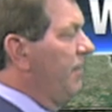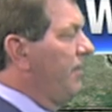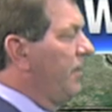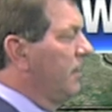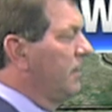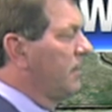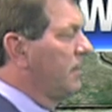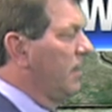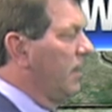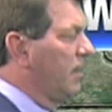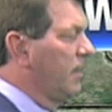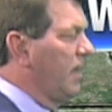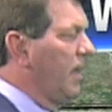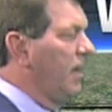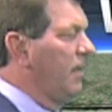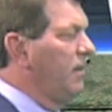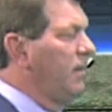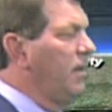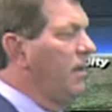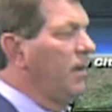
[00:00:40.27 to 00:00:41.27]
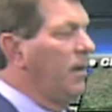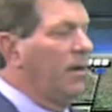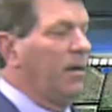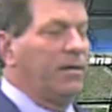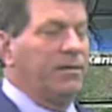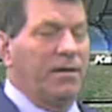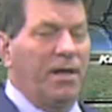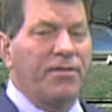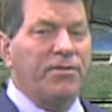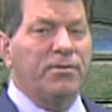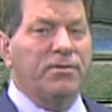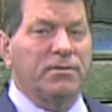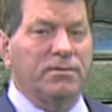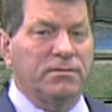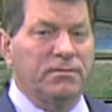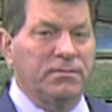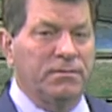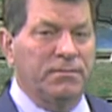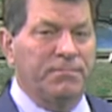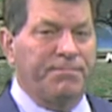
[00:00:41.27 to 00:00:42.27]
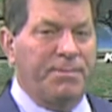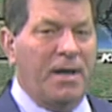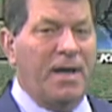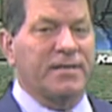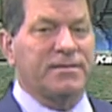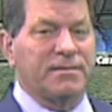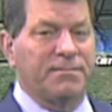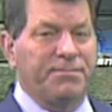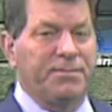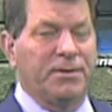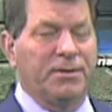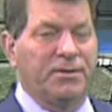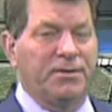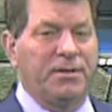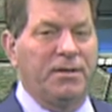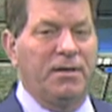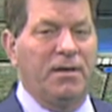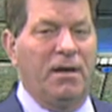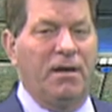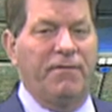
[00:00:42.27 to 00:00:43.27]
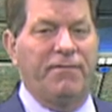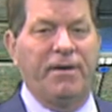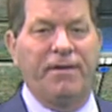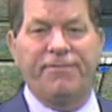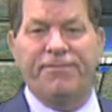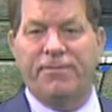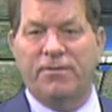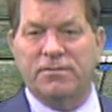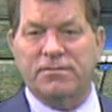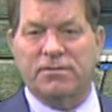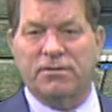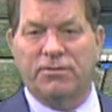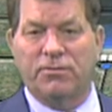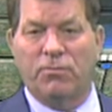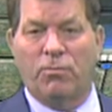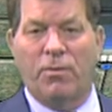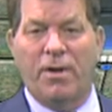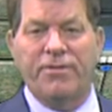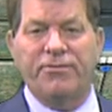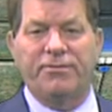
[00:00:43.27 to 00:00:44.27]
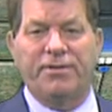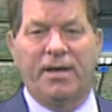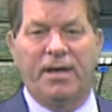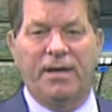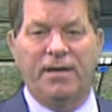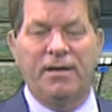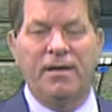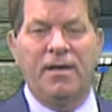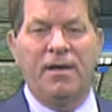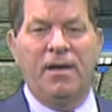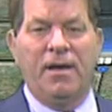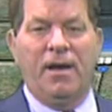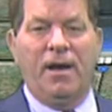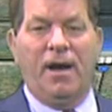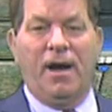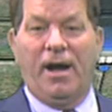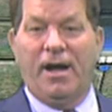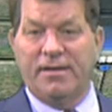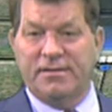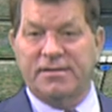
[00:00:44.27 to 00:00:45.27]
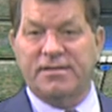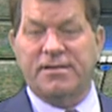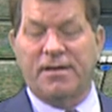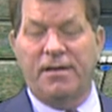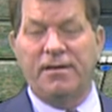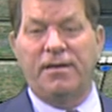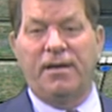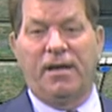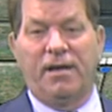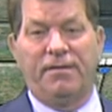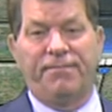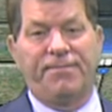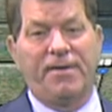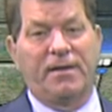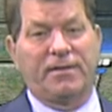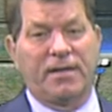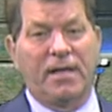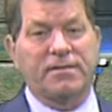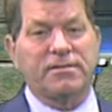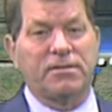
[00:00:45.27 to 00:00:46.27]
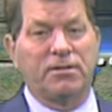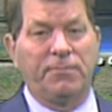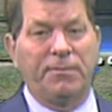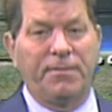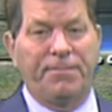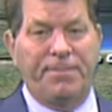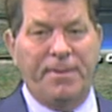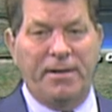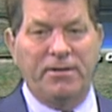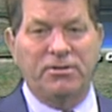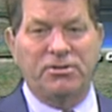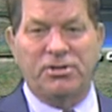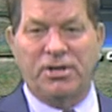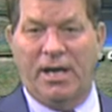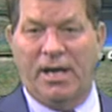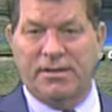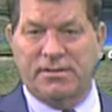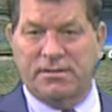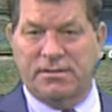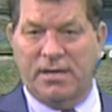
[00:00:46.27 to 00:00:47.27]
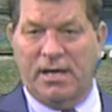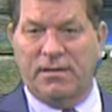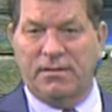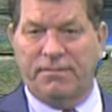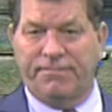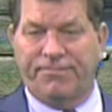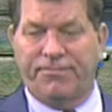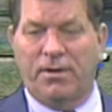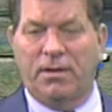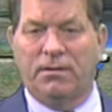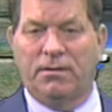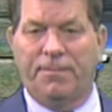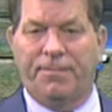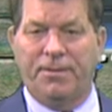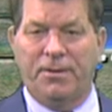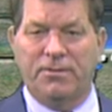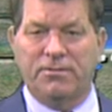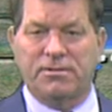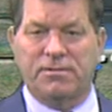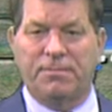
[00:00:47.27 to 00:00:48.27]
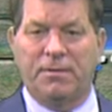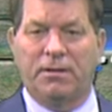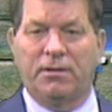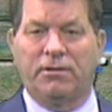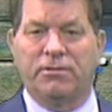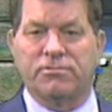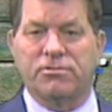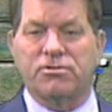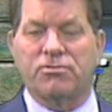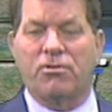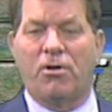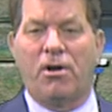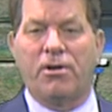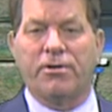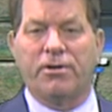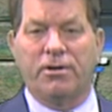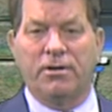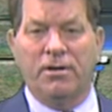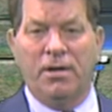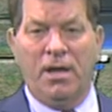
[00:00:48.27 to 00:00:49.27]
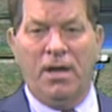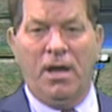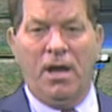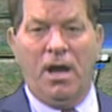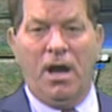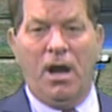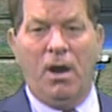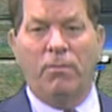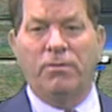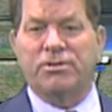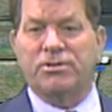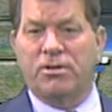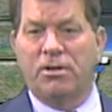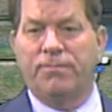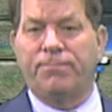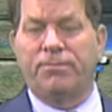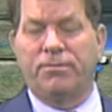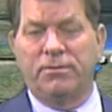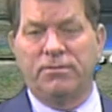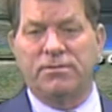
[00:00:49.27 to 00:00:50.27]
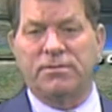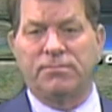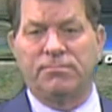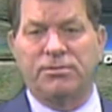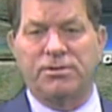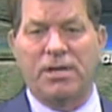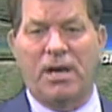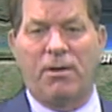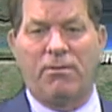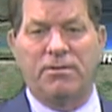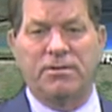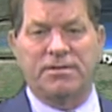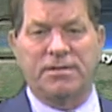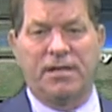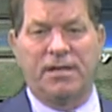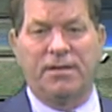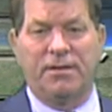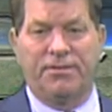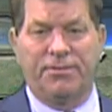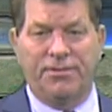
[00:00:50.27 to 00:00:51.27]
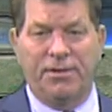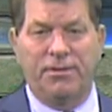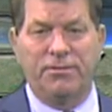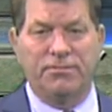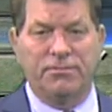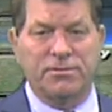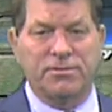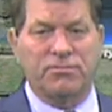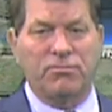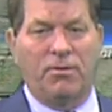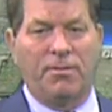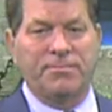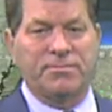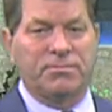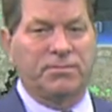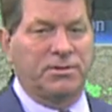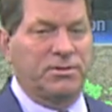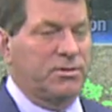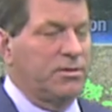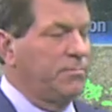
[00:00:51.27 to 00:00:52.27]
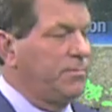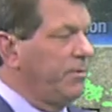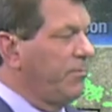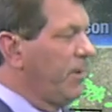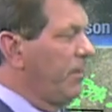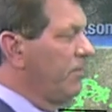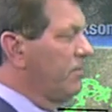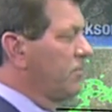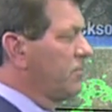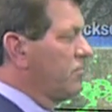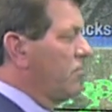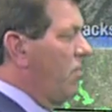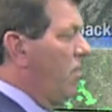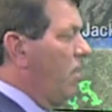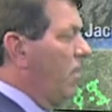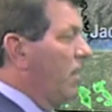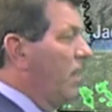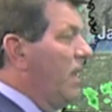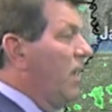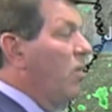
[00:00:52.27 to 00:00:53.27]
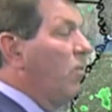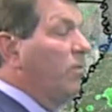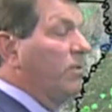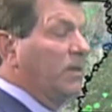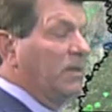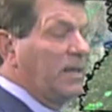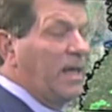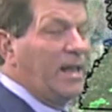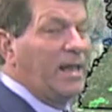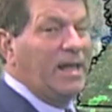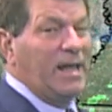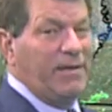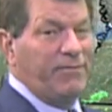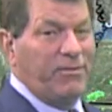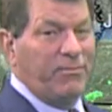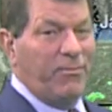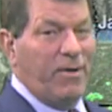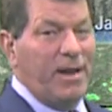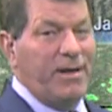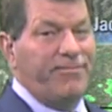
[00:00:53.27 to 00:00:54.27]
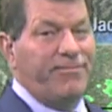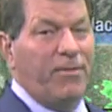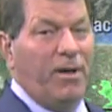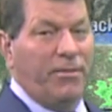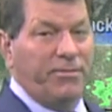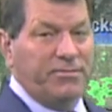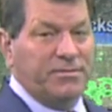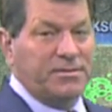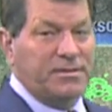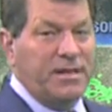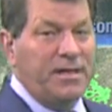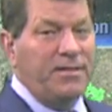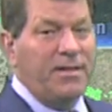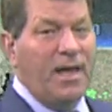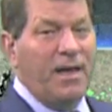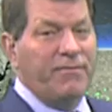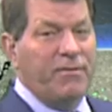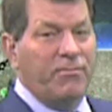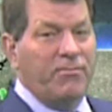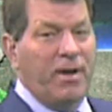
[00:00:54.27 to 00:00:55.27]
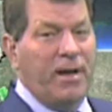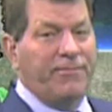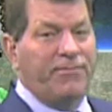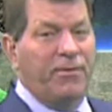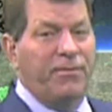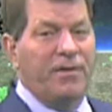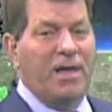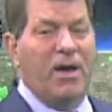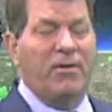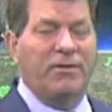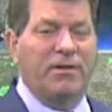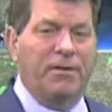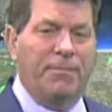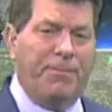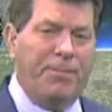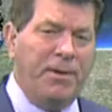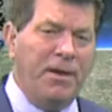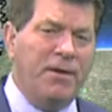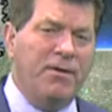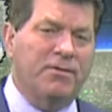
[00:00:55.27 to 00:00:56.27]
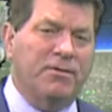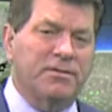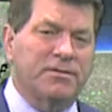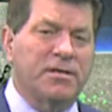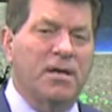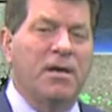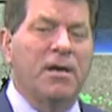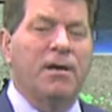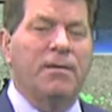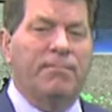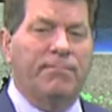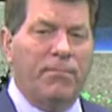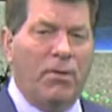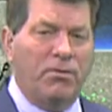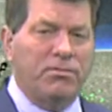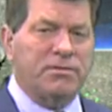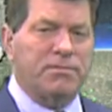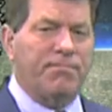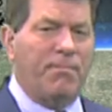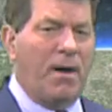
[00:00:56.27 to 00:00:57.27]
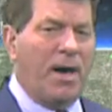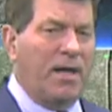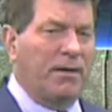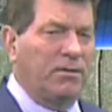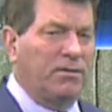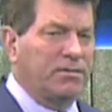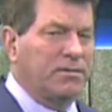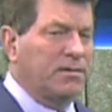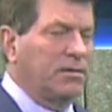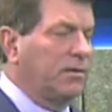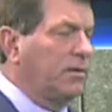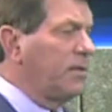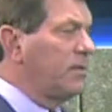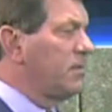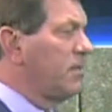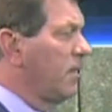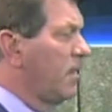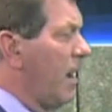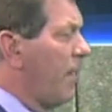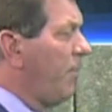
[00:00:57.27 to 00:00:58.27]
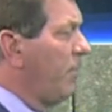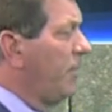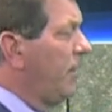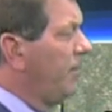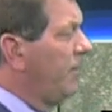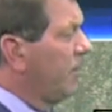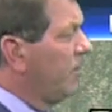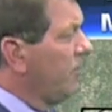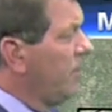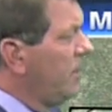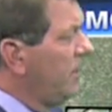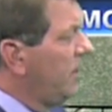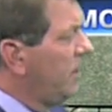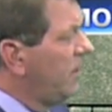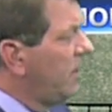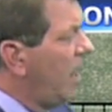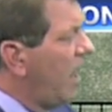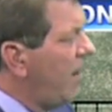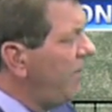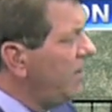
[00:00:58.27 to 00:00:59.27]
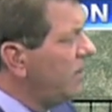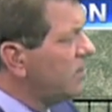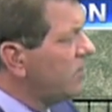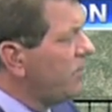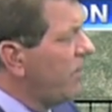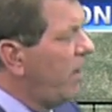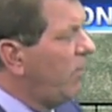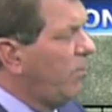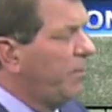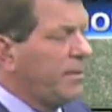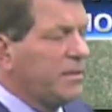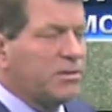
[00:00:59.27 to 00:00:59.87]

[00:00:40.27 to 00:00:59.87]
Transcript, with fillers: but uh, again, another possibility of a first alert weather day on Sunday. In fact, that's a little bit better chance as that front appears to be a little stronger, uh, which could produce some showers and thunderstorms, which could be rather strong with a lot of heavy rainfall. They're seeing the heavy rainfall now, and it appears most models, at least a couple of them, agree that the heaviest rain will be